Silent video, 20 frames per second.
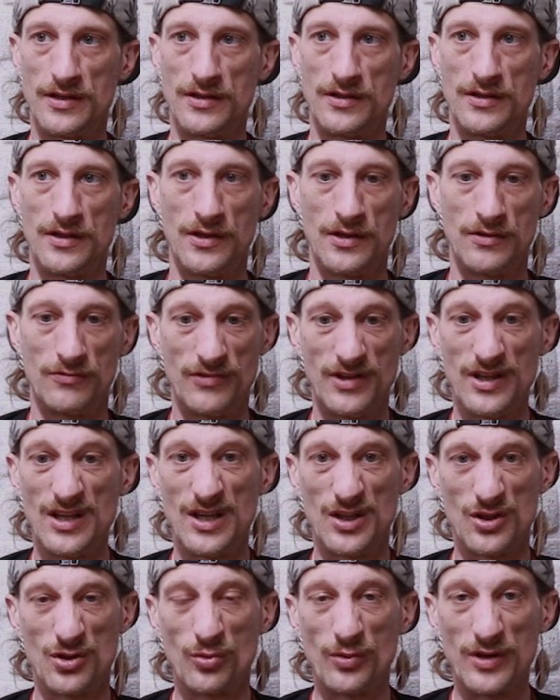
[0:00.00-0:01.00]
and
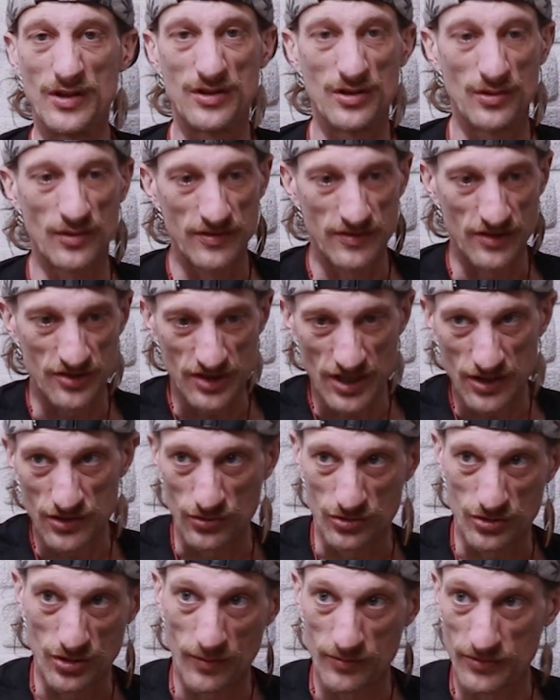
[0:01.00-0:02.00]
really all we do is a
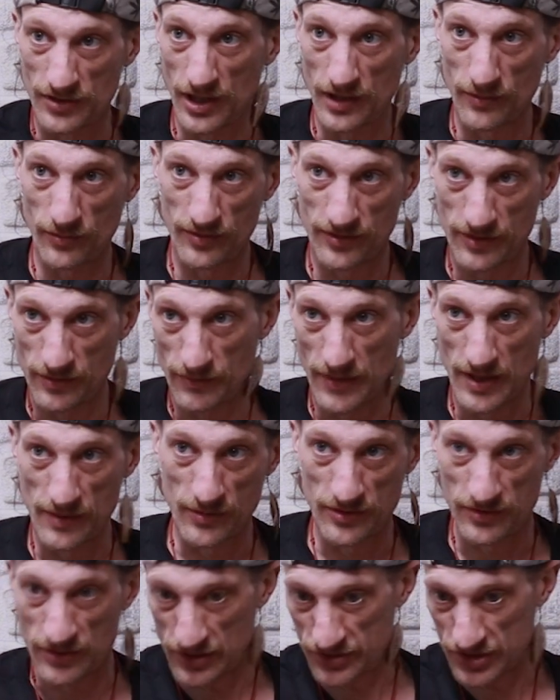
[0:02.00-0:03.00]
gentle top, like with the
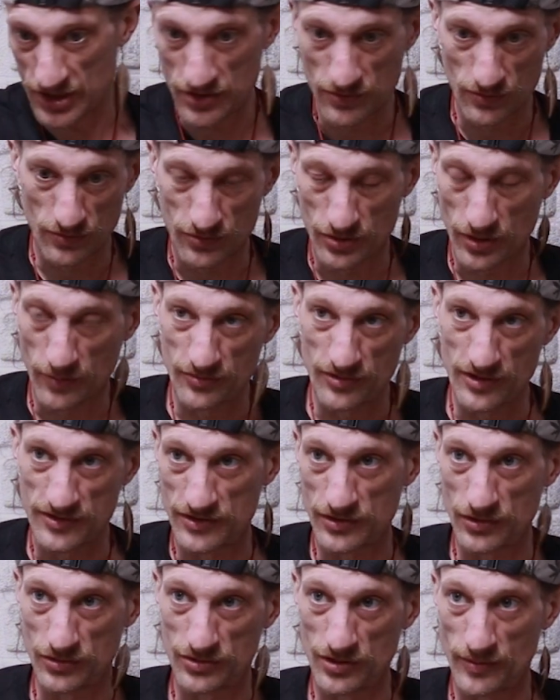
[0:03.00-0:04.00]
neem, it's a gentle top
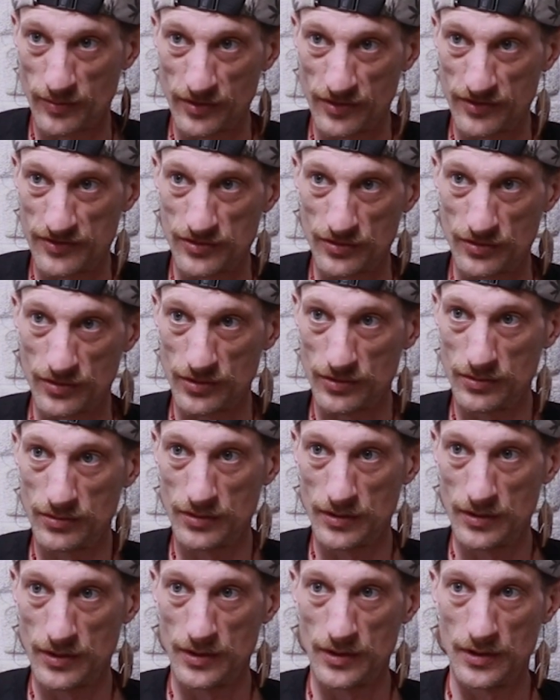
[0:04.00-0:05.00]
dressing on top of the soil
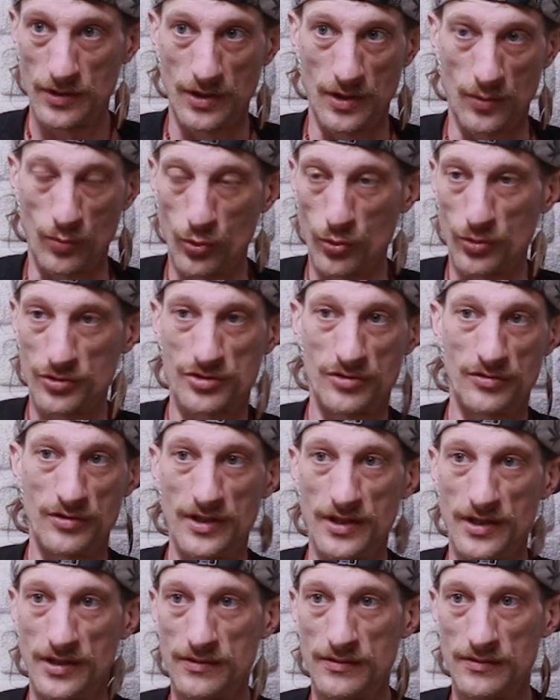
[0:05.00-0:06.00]
and water
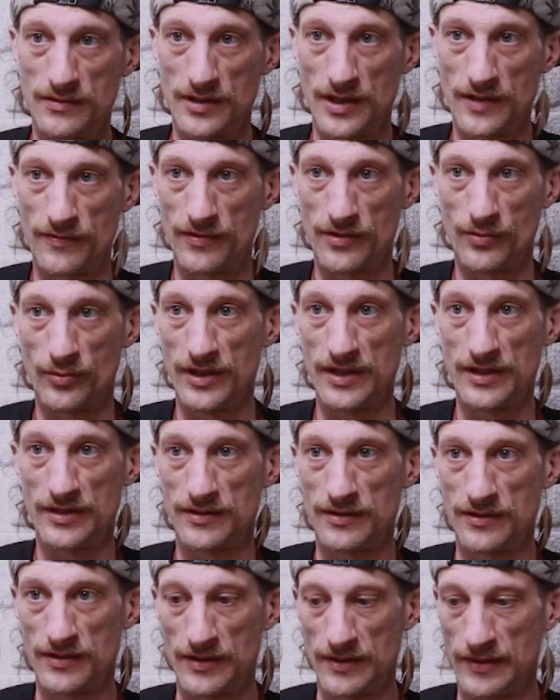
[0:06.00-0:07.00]
it in every
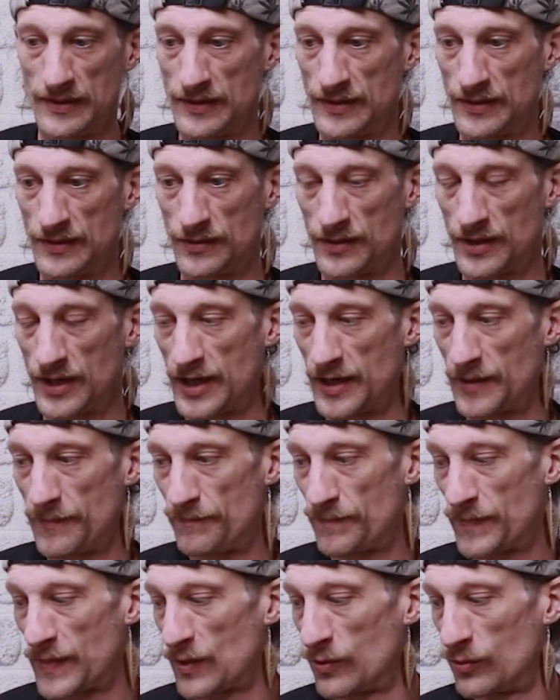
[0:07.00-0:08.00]
week.
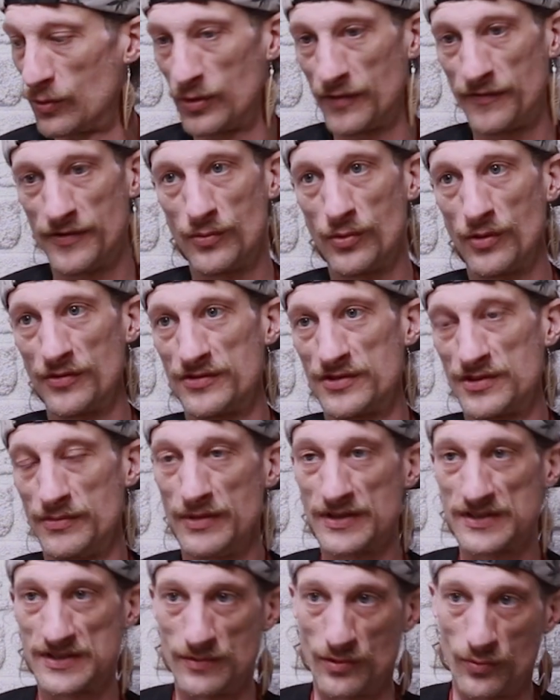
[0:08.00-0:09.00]
Um, or if you wanted to
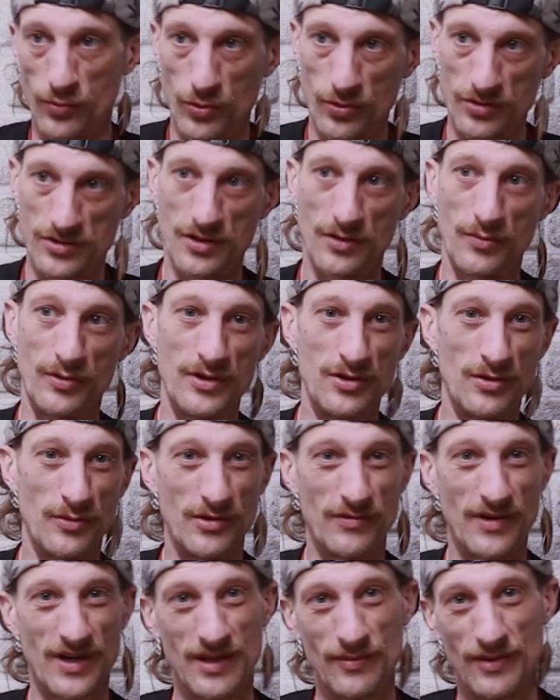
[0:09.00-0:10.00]
mix it with water, we
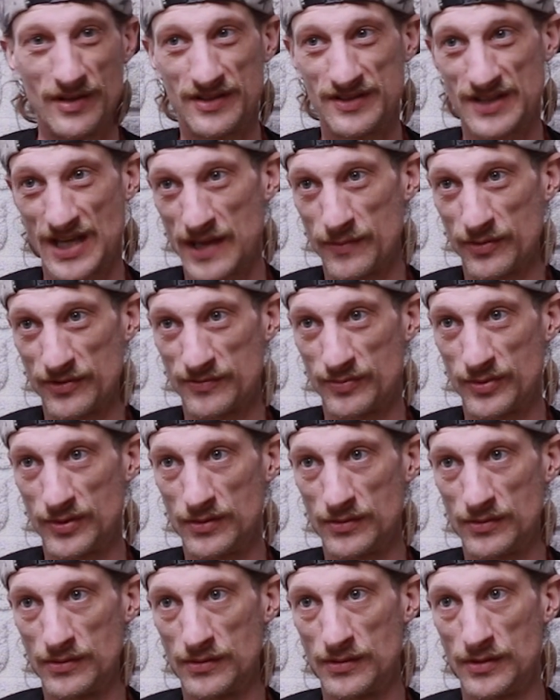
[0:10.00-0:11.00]
normally recommend a
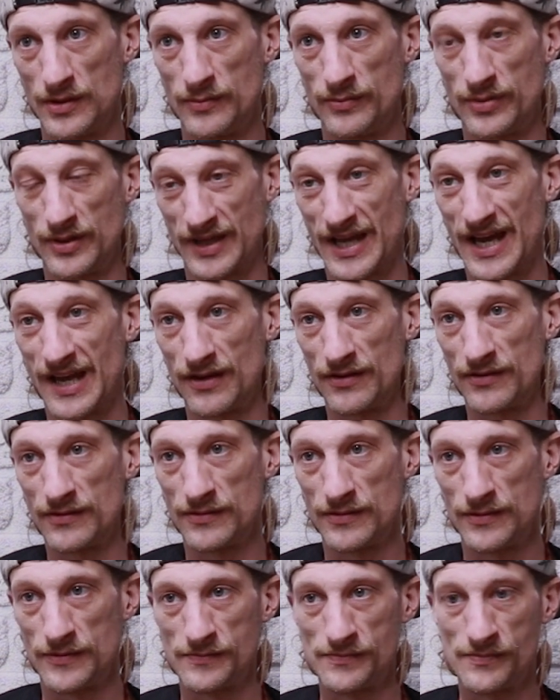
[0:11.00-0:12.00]
tablespoon per gallon.
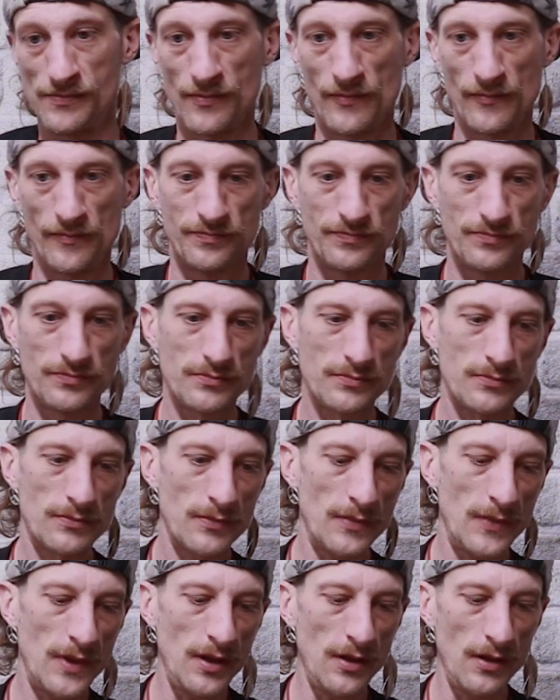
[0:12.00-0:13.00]

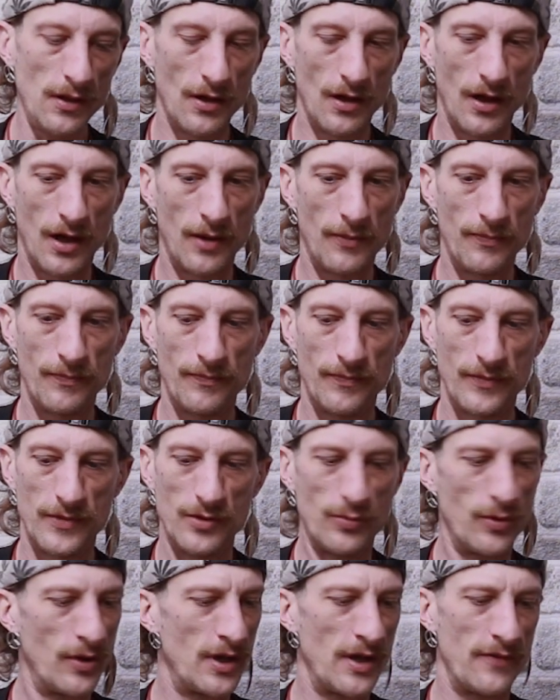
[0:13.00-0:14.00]
Um,
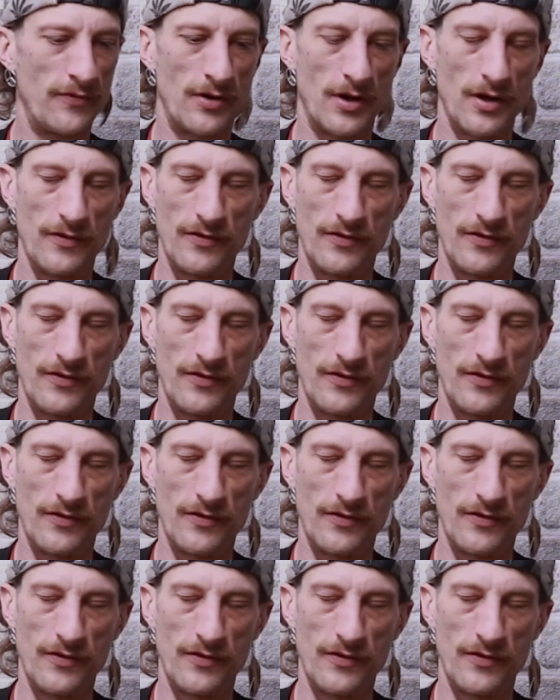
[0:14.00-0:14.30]
you won't ever